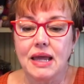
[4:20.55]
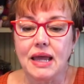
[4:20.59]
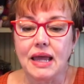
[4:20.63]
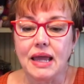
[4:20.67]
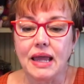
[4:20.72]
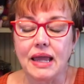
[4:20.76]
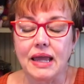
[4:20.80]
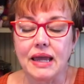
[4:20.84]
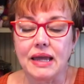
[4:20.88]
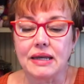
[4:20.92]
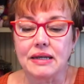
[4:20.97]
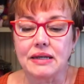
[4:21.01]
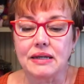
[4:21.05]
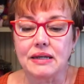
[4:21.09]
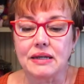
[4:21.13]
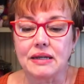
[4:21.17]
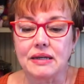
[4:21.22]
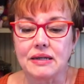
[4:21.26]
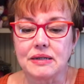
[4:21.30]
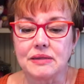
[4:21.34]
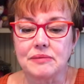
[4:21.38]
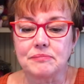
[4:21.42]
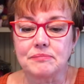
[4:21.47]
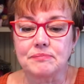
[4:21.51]

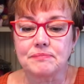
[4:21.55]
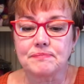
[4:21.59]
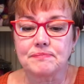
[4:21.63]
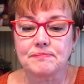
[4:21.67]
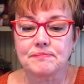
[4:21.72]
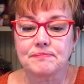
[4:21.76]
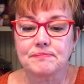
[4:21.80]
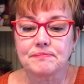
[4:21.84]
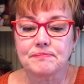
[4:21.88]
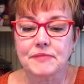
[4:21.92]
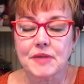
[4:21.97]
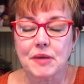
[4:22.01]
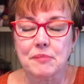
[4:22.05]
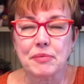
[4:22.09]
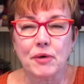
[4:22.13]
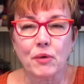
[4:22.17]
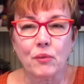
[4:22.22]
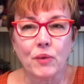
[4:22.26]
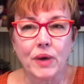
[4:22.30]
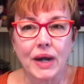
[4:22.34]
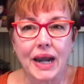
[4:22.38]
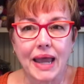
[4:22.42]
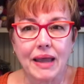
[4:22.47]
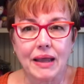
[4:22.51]
And but
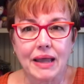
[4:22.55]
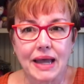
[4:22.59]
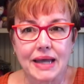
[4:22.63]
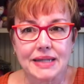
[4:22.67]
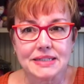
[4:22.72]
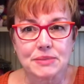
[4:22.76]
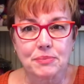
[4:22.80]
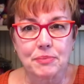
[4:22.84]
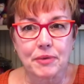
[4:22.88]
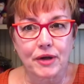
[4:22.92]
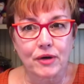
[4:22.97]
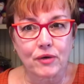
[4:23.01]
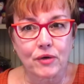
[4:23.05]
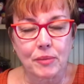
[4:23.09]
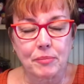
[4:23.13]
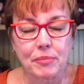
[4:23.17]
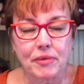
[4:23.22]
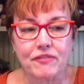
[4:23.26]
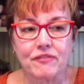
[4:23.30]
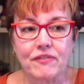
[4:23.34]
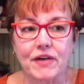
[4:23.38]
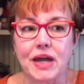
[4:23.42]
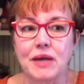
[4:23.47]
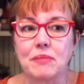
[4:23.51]
when I got to pick her up at
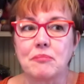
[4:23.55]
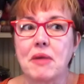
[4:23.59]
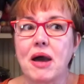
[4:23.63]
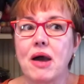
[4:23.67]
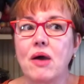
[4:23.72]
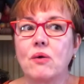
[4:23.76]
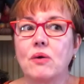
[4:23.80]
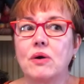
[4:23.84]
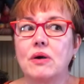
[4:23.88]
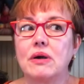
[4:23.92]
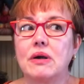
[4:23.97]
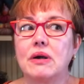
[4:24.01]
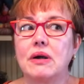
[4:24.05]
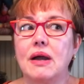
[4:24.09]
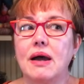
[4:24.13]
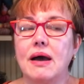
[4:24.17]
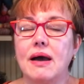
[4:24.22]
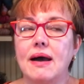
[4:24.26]
Von Maur,